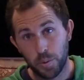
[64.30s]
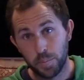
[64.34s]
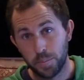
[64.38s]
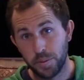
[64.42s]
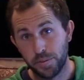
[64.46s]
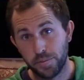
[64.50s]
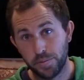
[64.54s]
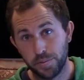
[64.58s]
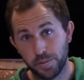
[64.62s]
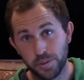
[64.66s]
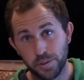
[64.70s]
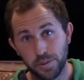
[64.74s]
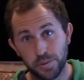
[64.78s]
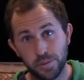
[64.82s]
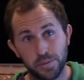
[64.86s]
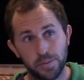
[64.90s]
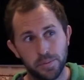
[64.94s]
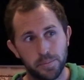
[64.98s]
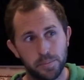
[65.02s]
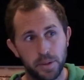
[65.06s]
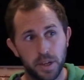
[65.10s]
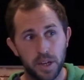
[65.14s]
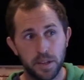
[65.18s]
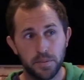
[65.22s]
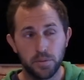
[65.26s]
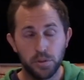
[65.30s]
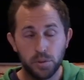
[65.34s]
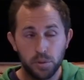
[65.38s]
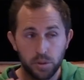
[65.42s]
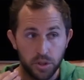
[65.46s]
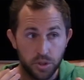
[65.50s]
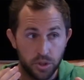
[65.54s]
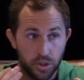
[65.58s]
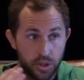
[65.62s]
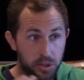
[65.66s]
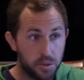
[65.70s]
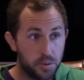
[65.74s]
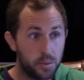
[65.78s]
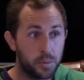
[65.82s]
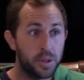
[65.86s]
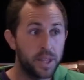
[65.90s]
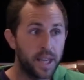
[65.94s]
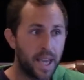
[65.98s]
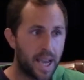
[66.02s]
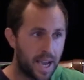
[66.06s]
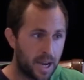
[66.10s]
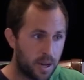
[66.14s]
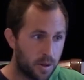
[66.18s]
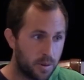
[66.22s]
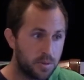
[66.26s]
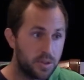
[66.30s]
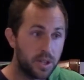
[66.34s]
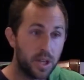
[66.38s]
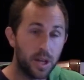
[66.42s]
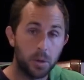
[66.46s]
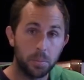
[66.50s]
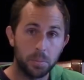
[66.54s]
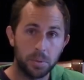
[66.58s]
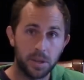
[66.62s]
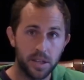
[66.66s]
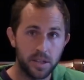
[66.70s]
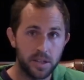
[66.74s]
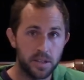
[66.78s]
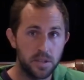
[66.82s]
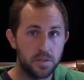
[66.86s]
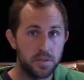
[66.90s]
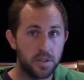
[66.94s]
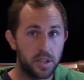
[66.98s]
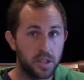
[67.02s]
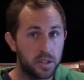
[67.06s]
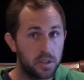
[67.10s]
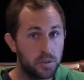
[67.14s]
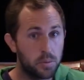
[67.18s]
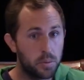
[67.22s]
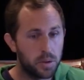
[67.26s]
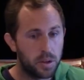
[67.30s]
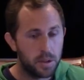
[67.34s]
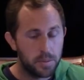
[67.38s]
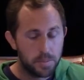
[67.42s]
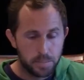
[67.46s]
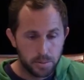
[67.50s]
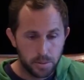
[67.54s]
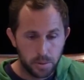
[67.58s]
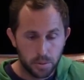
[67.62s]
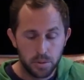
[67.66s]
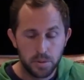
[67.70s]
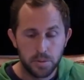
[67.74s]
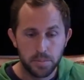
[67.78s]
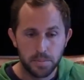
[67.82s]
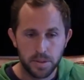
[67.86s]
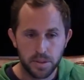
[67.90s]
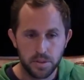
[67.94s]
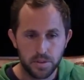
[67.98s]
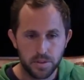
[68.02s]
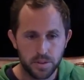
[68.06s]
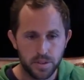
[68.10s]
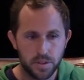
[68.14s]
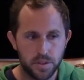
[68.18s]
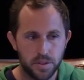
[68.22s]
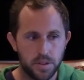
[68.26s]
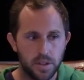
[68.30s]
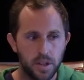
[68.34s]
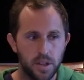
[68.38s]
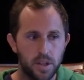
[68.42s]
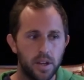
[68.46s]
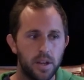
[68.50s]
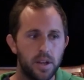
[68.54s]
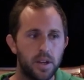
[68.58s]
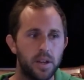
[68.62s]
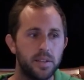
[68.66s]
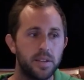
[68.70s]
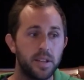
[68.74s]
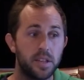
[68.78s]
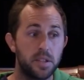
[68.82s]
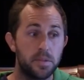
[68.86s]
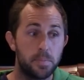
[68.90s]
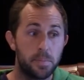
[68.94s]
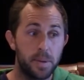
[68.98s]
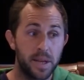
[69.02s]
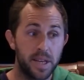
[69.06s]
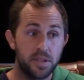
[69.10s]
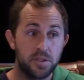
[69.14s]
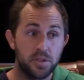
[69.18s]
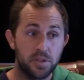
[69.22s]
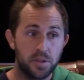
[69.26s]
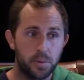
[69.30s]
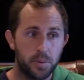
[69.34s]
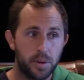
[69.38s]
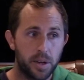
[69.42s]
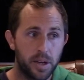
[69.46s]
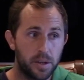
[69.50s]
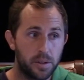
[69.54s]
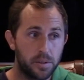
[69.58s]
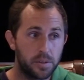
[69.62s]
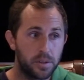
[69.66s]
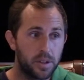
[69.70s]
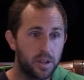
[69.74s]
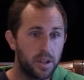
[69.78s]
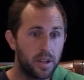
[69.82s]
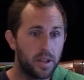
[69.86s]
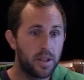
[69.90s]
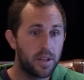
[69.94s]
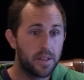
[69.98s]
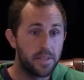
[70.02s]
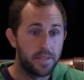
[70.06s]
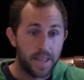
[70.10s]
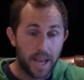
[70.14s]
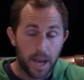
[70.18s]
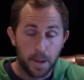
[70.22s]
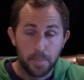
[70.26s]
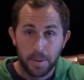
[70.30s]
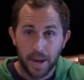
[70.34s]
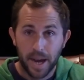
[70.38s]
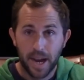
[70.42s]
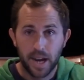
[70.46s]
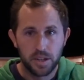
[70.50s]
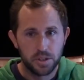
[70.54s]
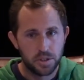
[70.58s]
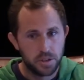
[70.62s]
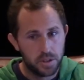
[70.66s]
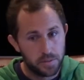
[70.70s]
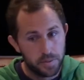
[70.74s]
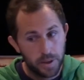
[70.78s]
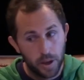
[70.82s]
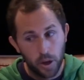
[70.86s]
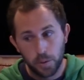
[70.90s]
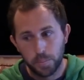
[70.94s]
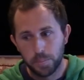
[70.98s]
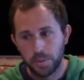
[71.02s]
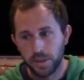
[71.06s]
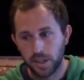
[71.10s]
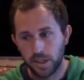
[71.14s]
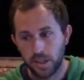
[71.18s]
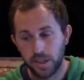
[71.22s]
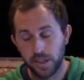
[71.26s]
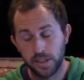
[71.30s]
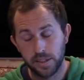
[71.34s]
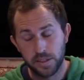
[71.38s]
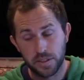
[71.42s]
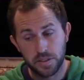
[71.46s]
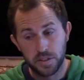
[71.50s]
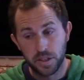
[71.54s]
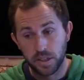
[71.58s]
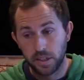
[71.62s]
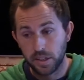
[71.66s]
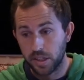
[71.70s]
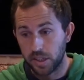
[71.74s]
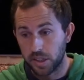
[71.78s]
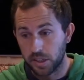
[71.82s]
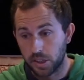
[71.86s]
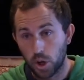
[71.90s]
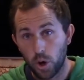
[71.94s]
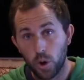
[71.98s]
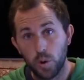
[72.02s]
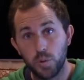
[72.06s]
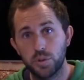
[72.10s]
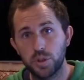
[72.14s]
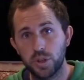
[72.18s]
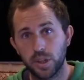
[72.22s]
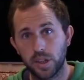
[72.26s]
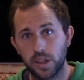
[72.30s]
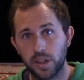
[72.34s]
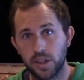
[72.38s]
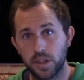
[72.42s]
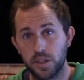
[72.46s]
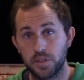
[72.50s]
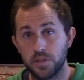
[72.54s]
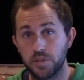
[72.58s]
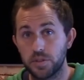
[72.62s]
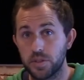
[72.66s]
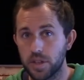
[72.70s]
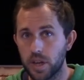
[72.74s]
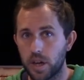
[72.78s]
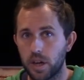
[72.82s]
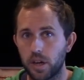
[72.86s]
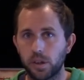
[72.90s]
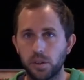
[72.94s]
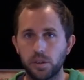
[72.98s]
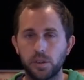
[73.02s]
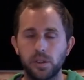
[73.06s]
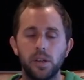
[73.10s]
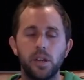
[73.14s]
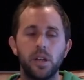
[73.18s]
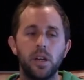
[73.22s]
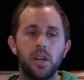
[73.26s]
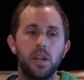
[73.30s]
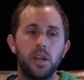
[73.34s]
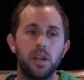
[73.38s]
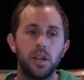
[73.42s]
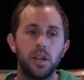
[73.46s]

won't be for you. But if you are genuinely out to help kids and you want to build a business that's based around that passion of helping kids and coaching kids in soccer,